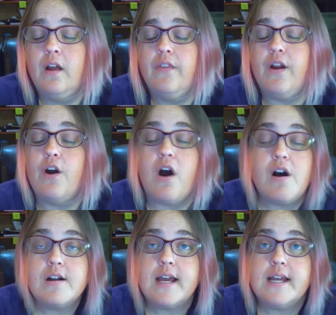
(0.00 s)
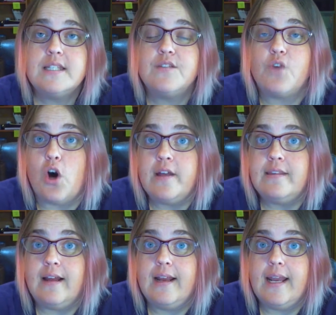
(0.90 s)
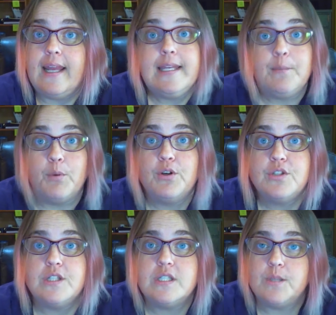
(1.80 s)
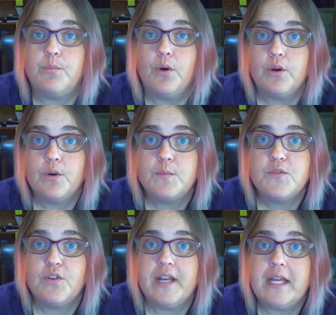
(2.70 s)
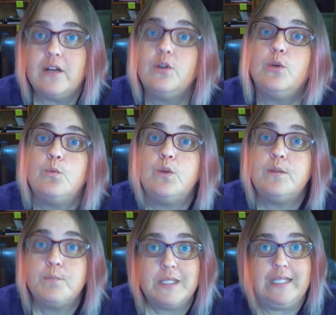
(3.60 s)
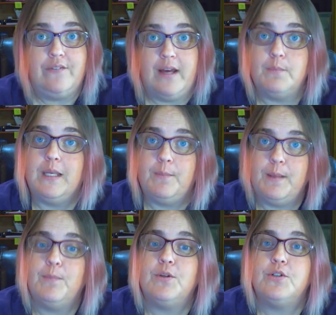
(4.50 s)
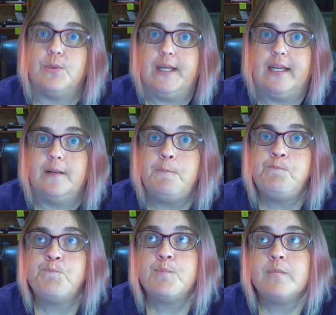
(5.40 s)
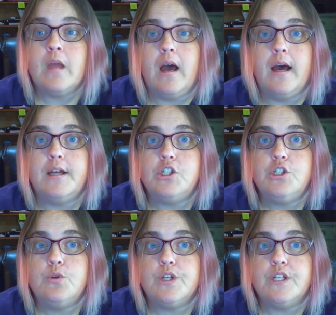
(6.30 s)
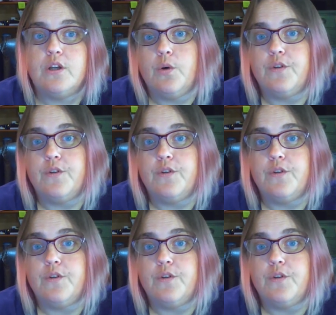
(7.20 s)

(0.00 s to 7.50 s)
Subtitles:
There are all kinds of online and in-person support groups for Nano. You wouldn't believe how many people are doing it. You can go to